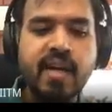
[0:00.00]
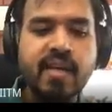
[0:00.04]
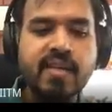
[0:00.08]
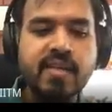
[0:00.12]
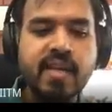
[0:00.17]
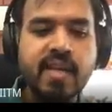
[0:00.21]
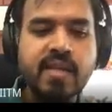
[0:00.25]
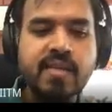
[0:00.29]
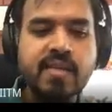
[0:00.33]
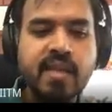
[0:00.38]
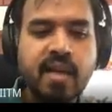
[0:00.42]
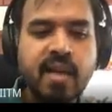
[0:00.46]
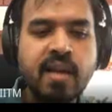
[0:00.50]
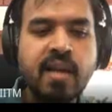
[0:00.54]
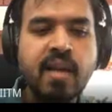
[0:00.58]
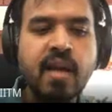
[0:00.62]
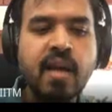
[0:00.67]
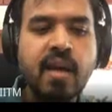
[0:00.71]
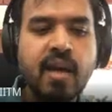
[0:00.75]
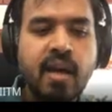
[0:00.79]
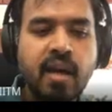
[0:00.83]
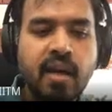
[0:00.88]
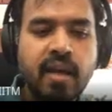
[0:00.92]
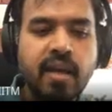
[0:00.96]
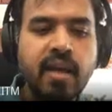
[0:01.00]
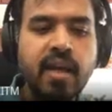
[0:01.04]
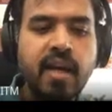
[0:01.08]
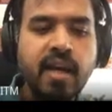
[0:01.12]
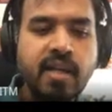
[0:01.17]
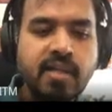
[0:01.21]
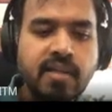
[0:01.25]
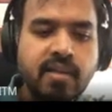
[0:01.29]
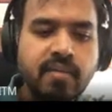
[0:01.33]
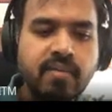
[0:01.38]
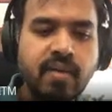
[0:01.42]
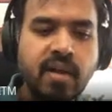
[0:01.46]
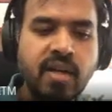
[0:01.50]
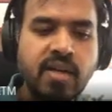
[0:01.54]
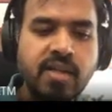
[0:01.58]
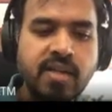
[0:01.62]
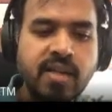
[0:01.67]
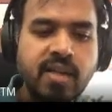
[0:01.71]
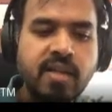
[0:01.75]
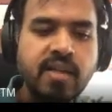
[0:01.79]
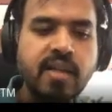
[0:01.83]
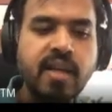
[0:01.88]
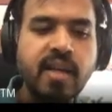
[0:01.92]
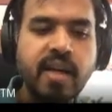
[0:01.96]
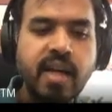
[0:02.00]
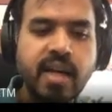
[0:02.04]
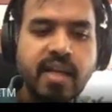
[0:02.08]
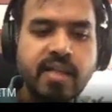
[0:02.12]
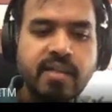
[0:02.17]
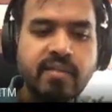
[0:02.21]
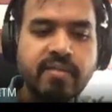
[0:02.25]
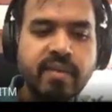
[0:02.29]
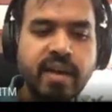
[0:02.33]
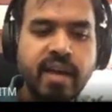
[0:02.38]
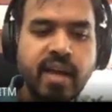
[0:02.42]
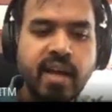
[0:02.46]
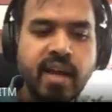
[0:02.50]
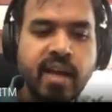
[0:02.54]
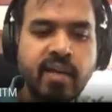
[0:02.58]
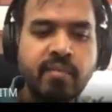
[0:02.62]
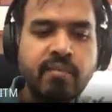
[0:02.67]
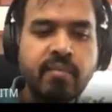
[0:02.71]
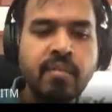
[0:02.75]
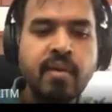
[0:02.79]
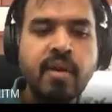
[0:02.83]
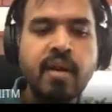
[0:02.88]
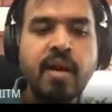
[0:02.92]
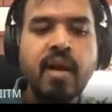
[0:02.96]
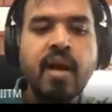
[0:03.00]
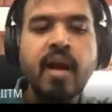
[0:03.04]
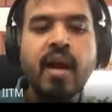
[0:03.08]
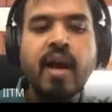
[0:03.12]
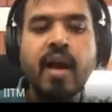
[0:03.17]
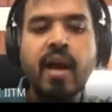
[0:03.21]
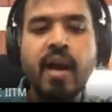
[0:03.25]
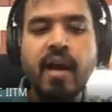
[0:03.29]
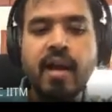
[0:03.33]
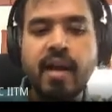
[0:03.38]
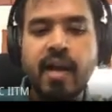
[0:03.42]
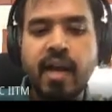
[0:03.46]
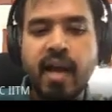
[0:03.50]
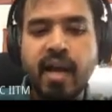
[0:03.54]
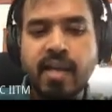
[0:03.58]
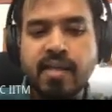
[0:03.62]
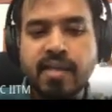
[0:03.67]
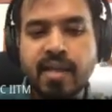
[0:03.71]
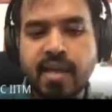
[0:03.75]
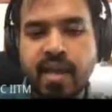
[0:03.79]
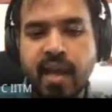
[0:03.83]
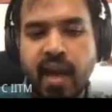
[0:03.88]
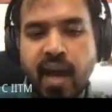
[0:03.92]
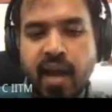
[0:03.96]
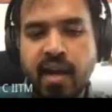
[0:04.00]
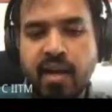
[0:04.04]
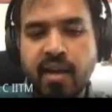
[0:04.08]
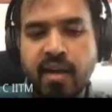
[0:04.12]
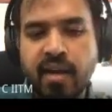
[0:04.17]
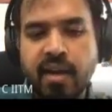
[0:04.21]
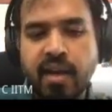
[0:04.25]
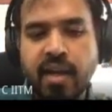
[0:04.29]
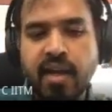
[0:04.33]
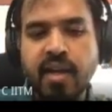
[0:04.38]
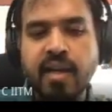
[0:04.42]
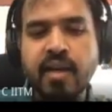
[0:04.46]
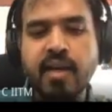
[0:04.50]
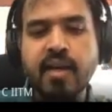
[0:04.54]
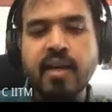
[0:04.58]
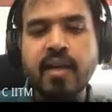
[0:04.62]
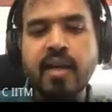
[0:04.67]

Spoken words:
It says that read is a function that takes a file name and it has a can read.